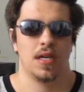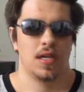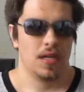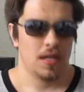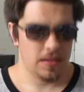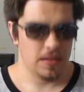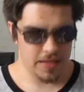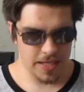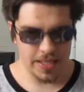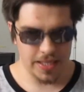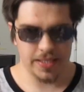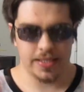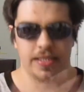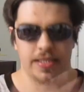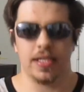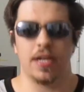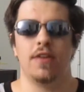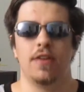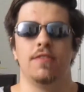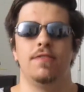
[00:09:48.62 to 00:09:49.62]
Okay,
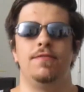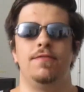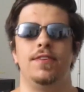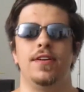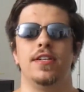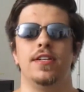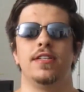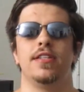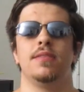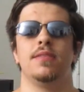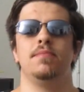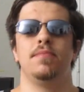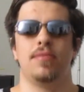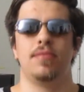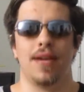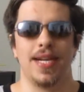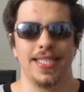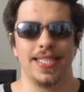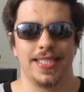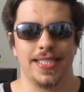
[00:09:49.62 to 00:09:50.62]
so for the
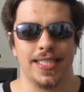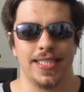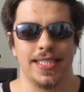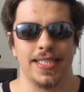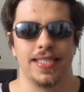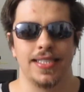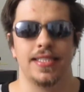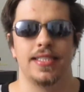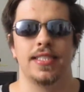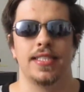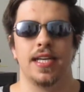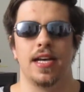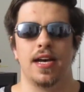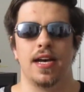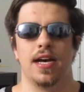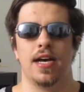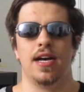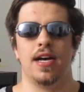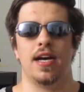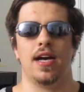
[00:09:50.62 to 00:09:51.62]
prices,
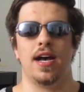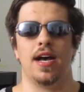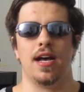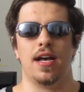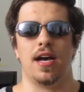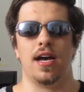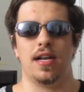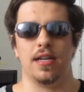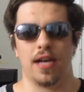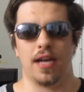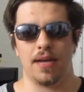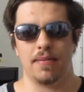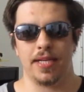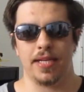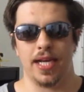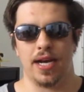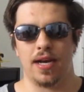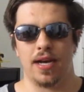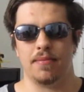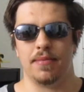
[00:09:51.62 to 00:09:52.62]
on
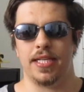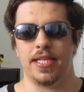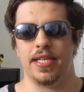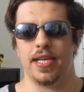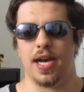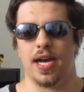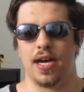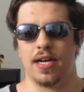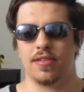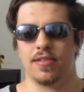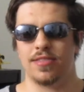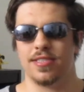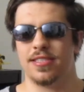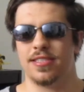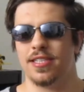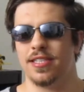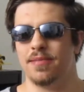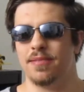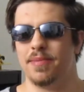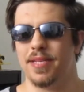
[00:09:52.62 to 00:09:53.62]
AmiAmi, Aqua is
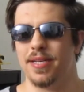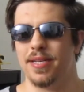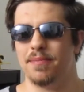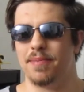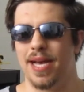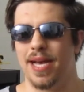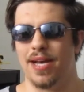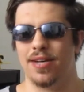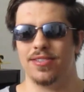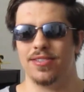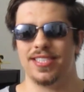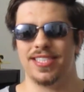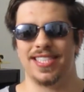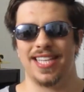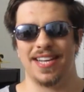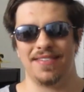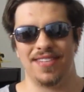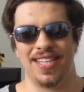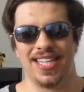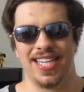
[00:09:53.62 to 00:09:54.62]
going to be about
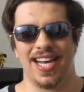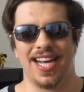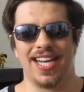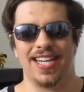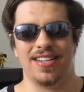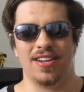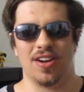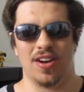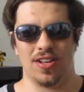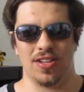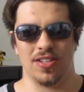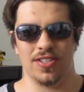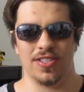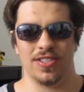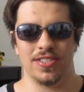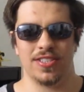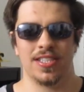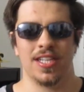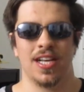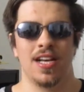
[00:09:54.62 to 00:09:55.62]

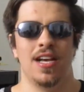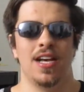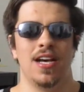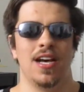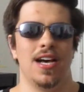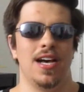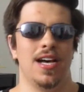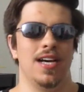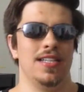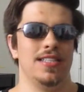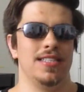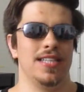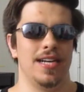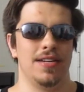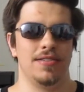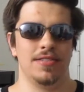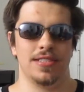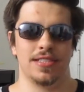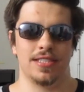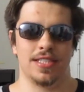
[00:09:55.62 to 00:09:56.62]
$79,
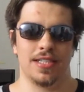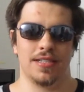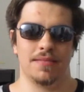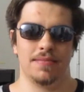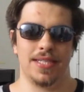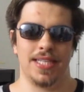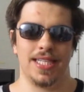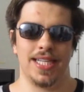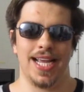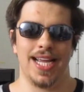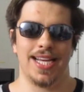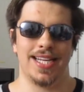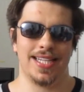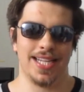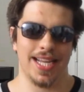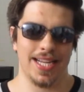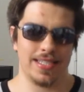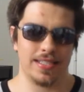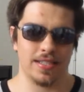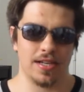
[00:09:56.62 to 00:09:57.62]
Terra is going to be
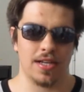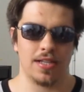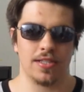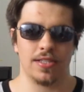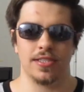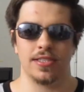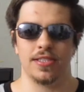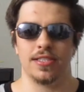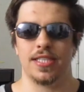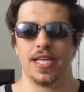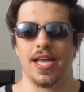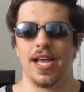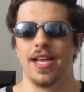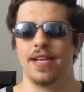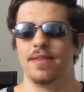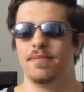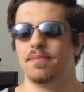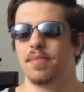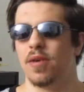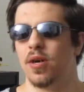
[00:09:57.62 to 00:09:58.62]
$88,
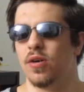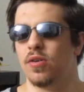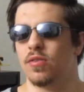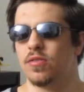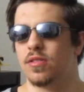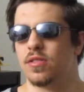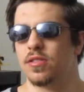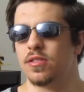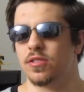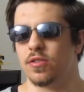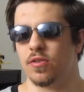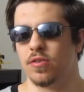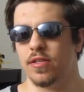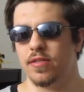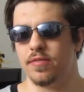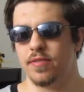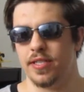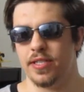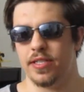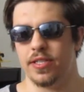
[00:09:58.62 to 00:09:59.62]
and both
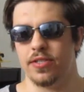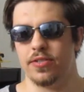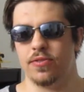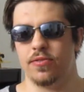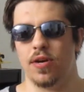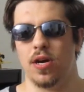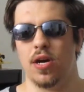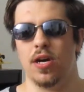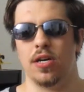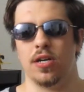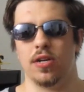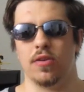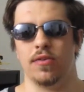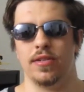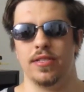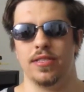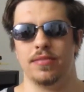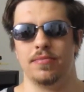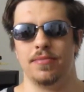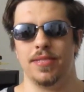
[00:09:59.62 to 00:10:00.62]
Sora and Riku are
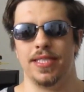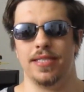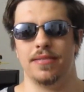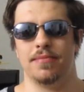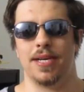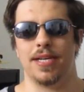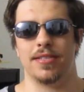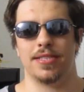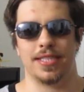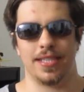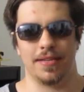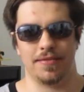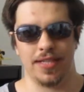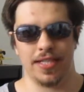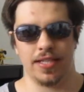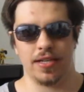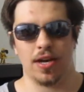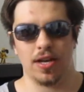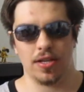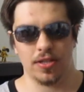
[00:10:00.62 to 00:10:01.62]
going to be about
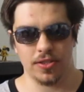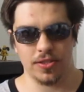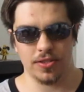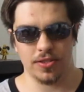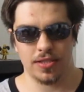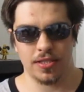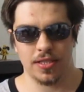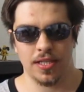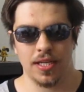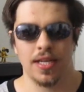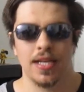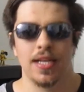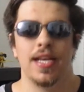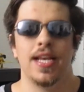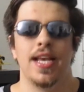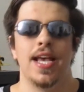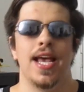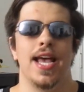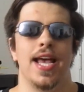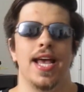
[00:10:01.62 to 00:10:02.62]
$70.
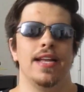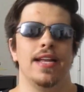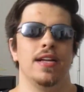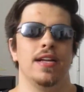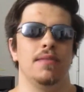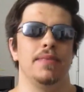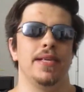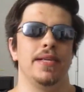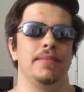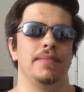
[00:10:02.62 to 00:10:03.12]
And on Big